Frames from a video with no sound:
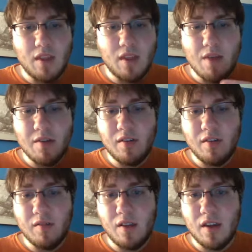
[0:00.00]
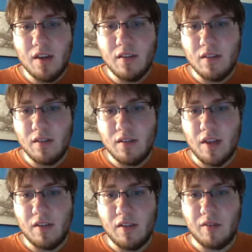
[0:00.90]
the imagery is really
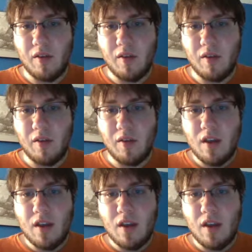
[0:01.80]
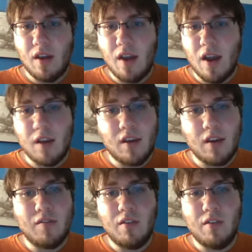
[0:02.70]
dense and kind of
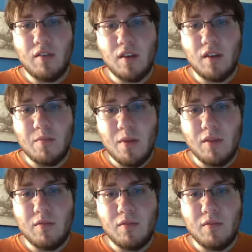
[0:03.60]
confusing. But